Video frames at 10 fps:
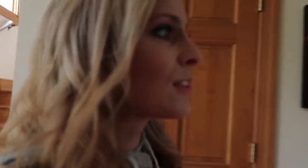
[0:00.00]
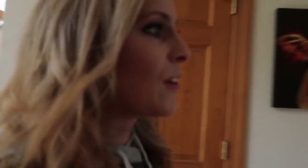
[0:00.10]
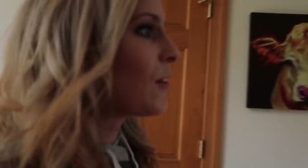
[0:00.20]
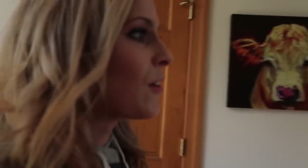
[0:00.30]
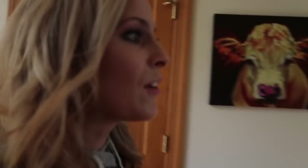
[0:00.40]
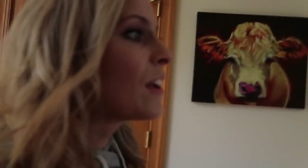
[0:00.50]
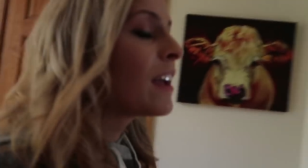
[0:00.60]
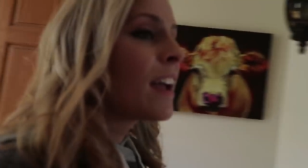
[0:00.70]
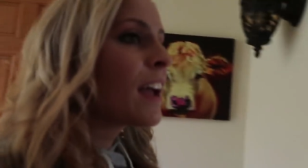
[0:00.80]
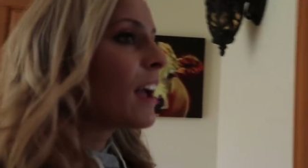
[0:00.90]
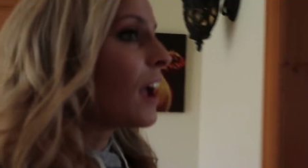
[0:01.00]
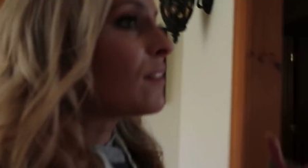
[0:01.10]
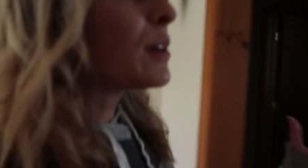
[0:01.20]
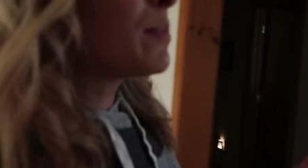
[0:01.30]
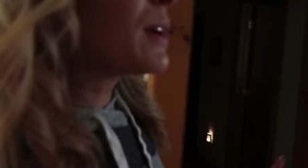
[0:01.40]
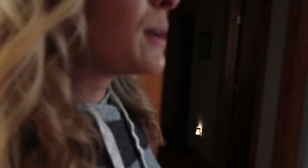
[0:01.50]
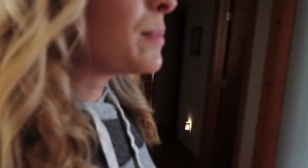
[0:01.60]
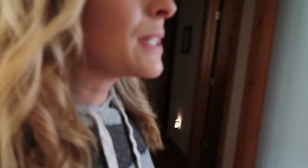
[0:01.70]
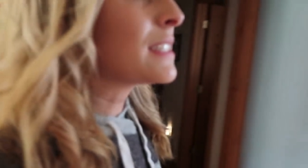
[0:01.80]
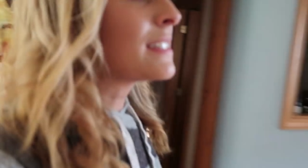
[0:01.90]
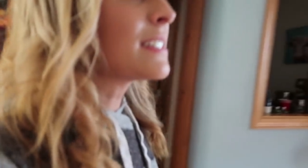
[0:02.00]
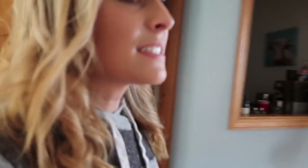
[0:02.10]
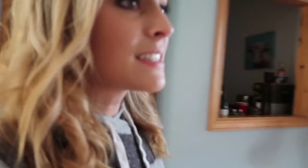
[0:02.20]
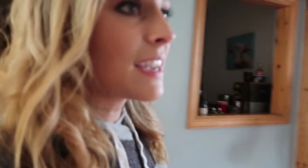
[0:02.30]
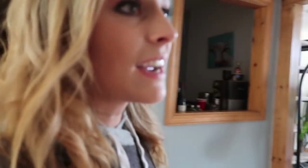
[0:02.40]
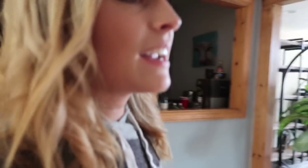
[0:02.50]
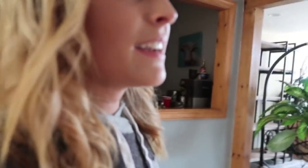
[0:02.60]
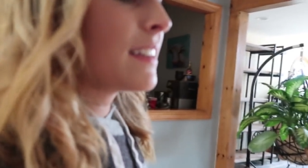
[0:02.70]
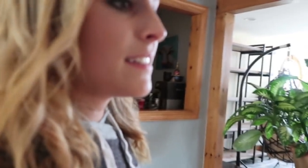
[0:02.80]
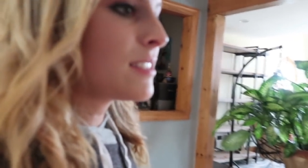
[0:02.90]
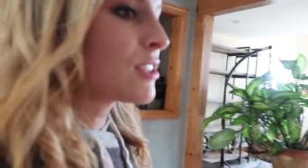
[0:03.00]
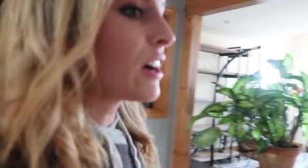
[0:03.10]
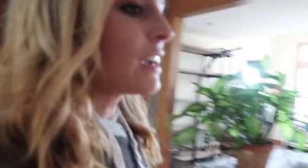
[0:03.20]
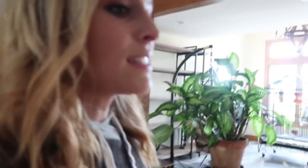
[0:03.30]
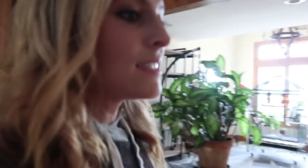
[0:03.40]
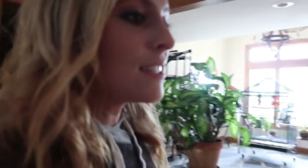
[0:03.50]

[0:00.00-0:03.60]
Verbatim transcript: So every bit of business that Taras